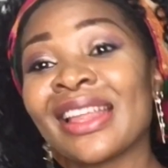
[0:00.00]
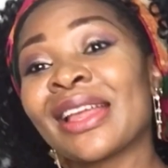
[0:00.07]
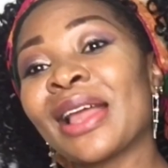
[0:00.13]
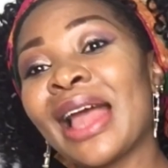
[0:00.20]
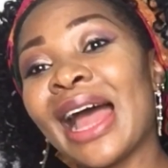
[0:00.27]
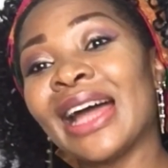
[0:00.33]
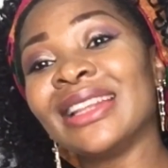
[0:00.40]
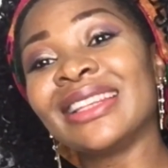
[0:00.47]

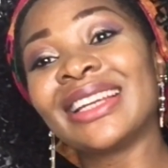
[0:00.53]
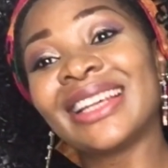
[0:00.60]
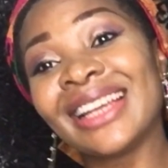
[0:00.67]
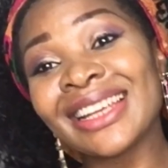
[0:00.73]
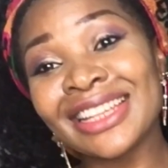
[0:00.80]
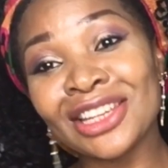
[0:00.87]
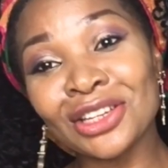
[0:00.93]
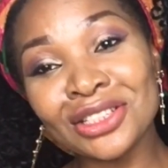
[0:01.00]
and click the
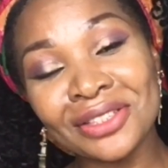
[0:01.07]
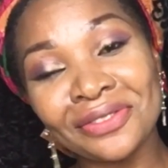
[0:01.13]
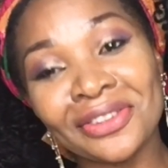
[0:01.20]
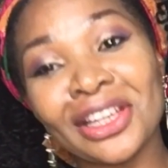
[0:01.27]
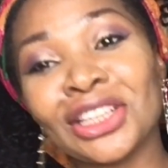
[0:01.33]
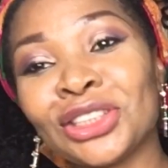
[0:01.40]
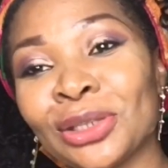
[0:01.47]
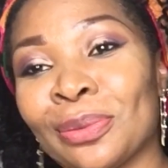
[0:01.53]

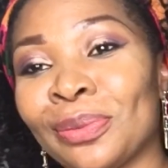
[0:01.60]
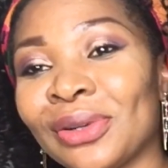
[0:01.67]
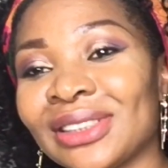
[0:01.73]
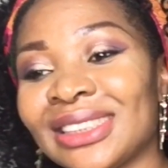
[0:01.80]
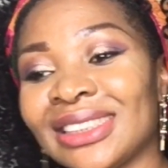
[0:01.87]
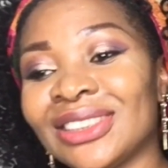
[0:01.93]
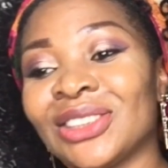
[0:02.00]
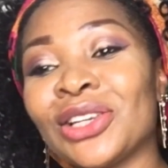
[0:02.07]
notification button
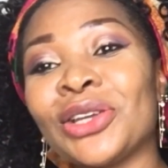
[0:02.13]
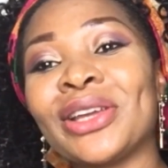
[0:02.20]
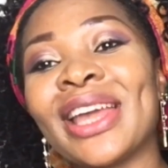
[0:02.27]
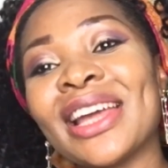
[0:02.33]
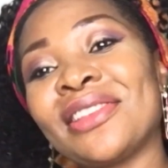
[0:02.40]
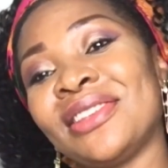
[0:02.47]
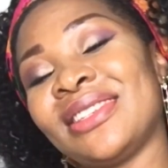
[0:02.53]
so you get